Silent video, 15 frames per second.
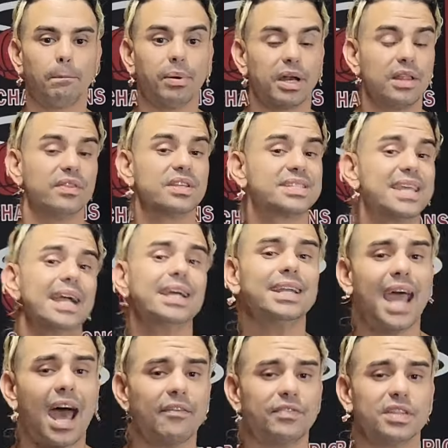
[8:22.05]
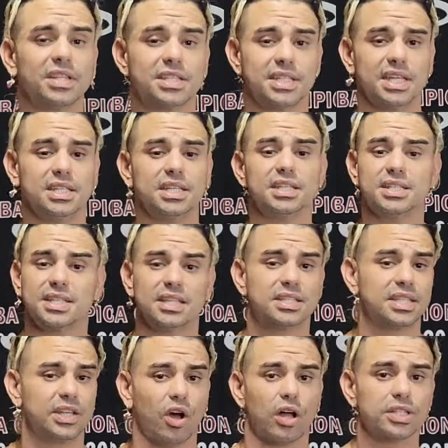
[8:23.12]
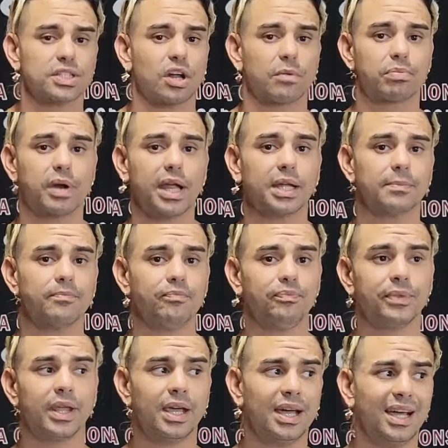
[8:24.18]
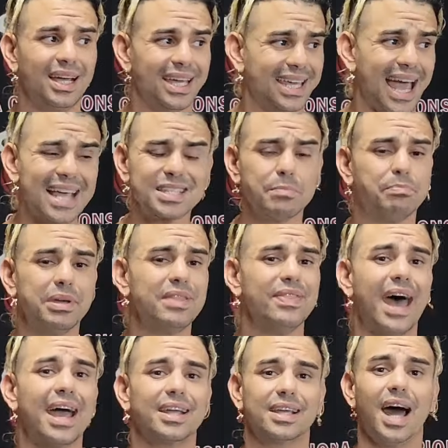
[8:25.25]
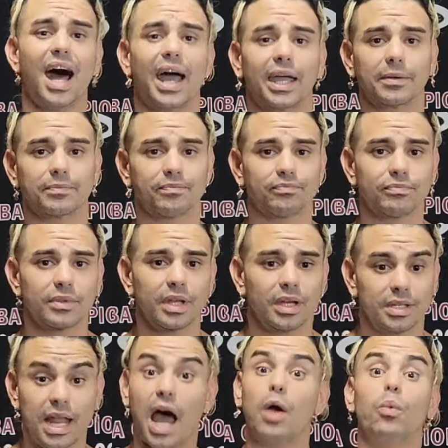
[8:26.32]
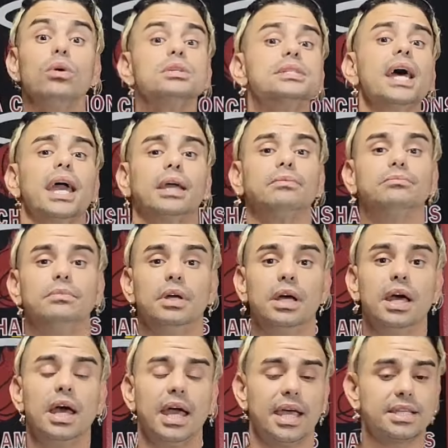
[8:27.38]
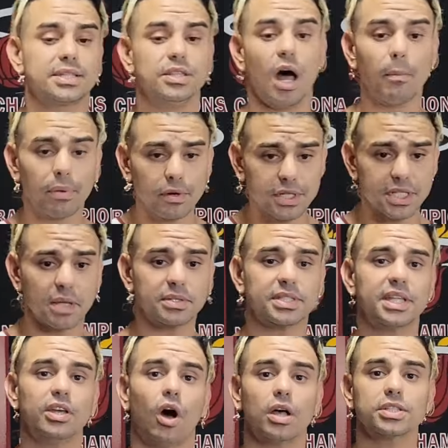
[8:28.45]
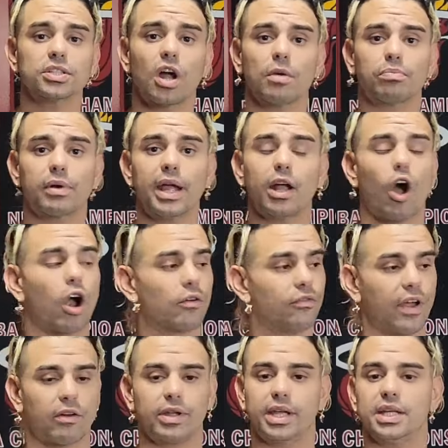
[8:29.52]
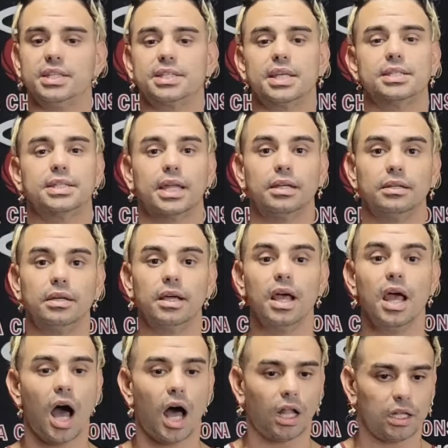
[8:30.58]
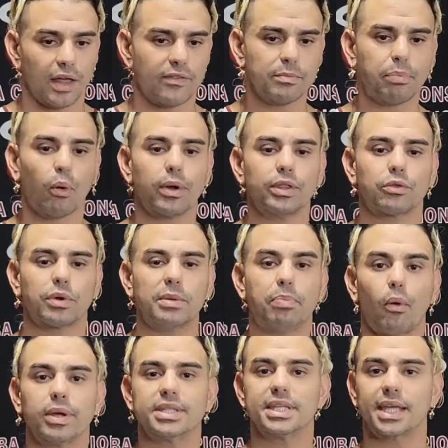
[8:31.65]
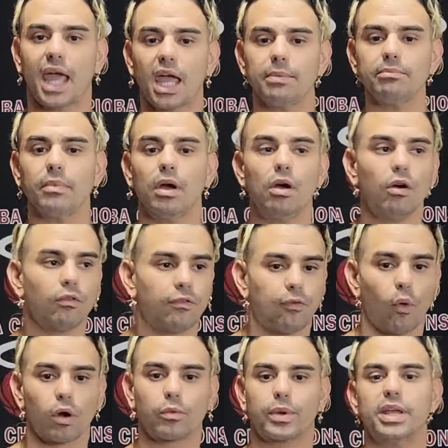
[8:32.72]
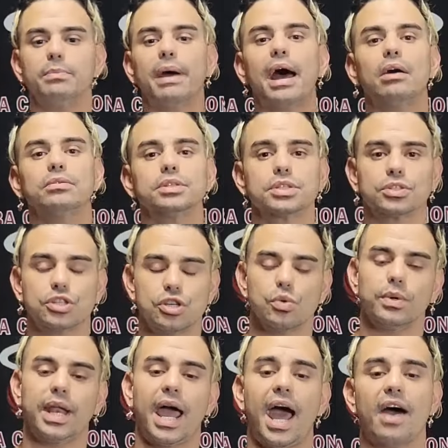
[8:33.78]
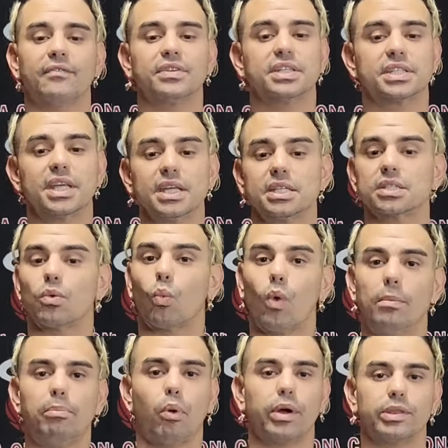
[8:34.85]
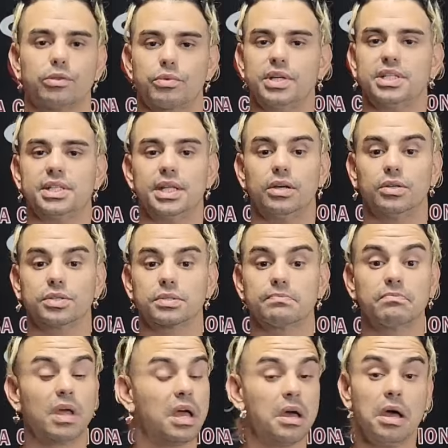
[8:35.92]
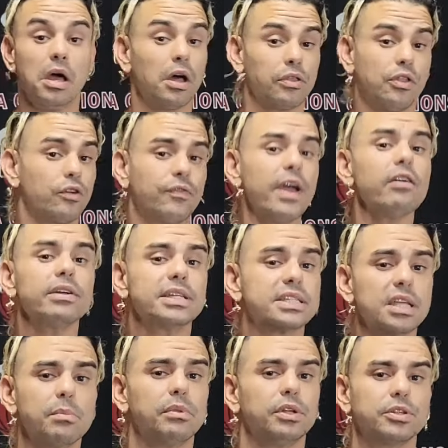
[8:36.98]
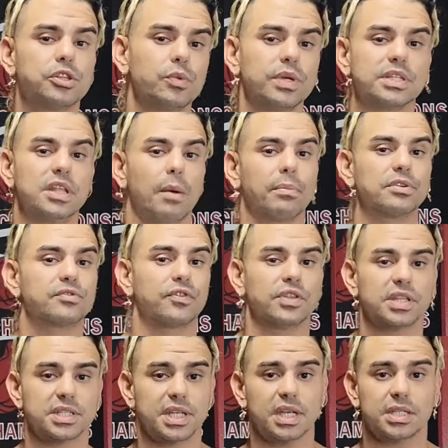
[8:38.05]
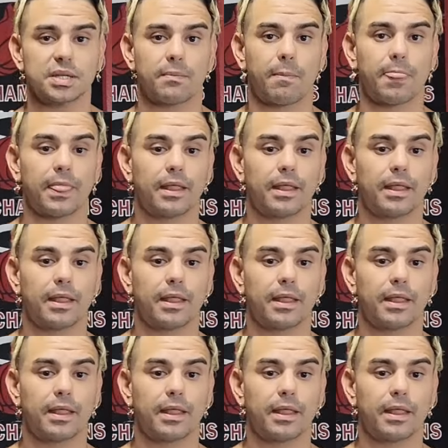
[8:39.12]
But in the second half of the season, since the All Star break, he hasn't been that guy. Now, I will say, his numbers since the All Star break are very consistent 11.3 points a game, four rebounds, two and a half assists, 1.3 steals. They're very similar to his numbers for the season.